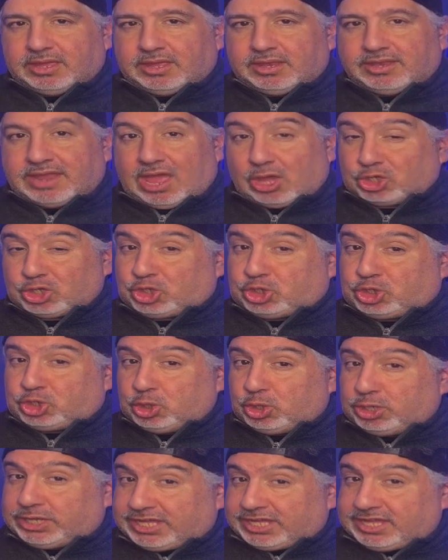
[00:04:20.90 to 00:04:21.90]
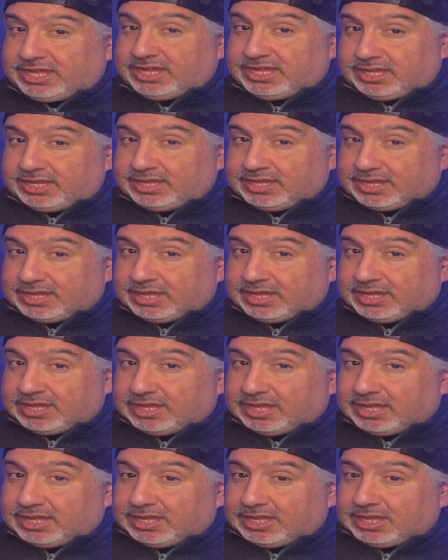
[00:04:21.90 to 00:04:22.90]
Now, should he?
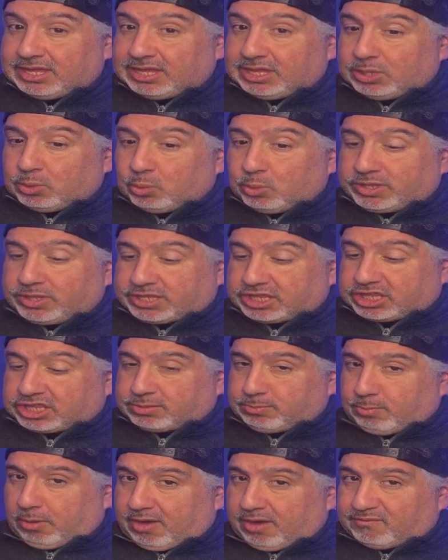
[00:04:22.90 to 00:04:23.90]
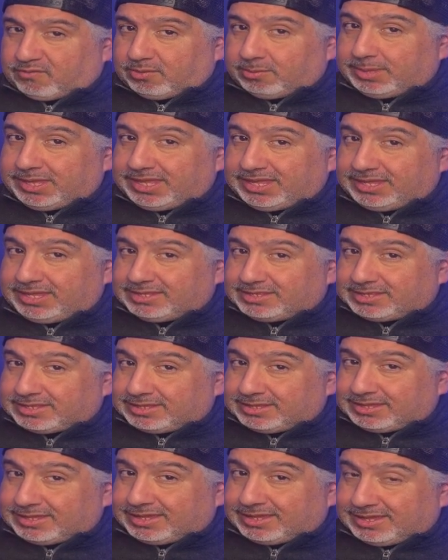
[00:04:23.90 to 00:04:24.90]
Was it smart from he
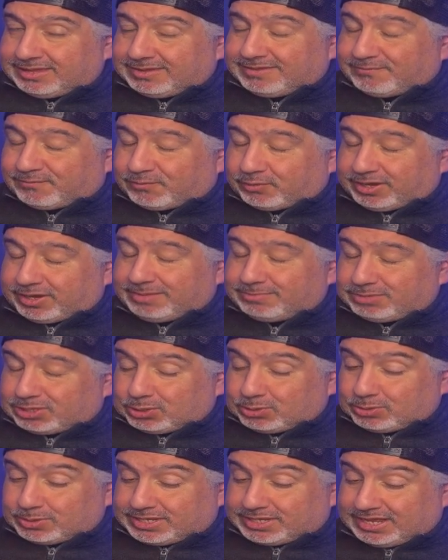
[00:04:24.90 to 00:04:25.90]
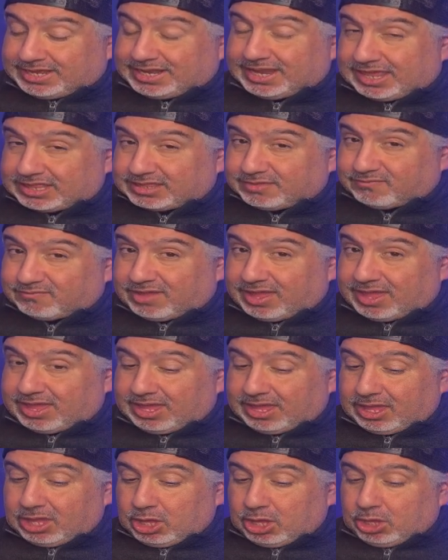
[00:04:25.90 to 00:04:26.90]
for him to
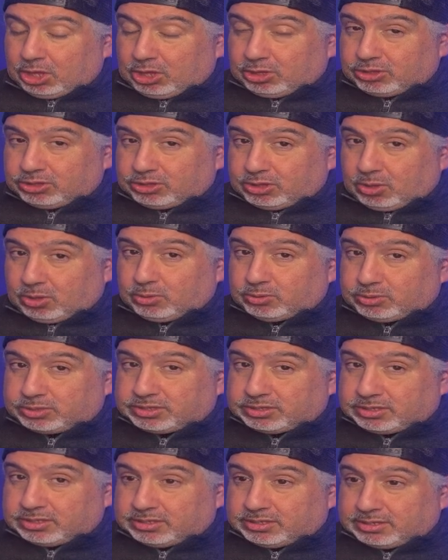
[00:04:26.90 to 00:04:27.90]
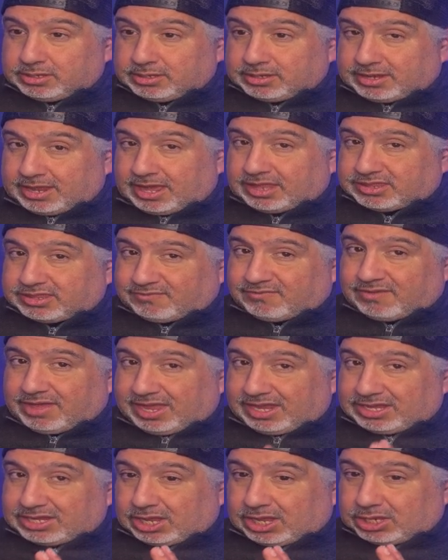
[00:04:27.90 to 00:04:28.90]
declassify those
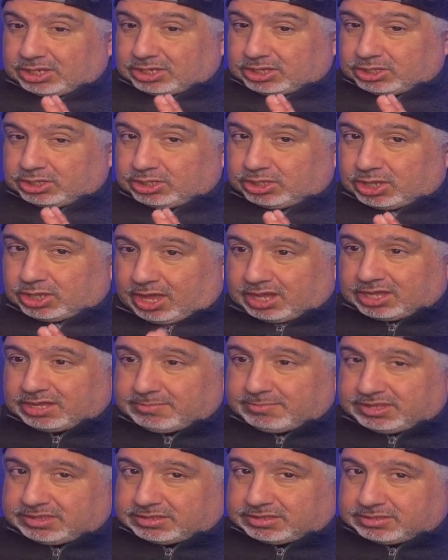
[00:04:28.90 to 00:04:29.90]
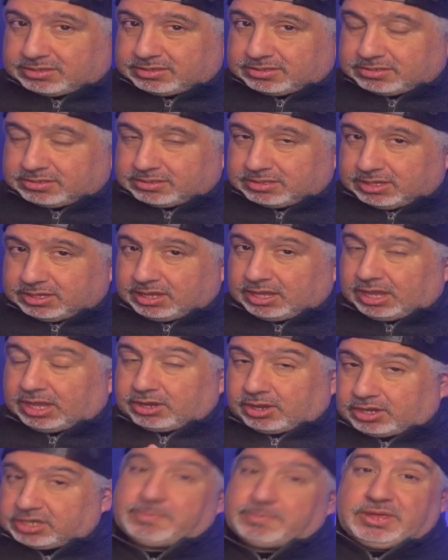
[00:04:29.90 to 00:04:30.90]
classified documents? It
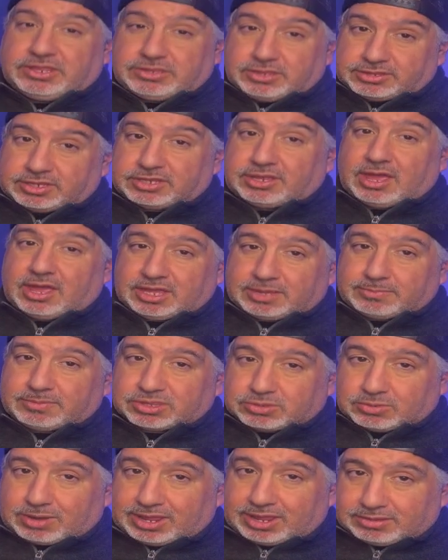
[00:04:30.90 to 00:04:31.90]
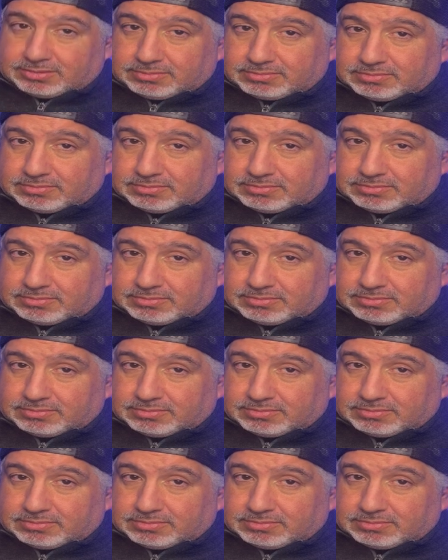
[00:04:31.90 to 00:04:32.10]
all depends on the documents, right?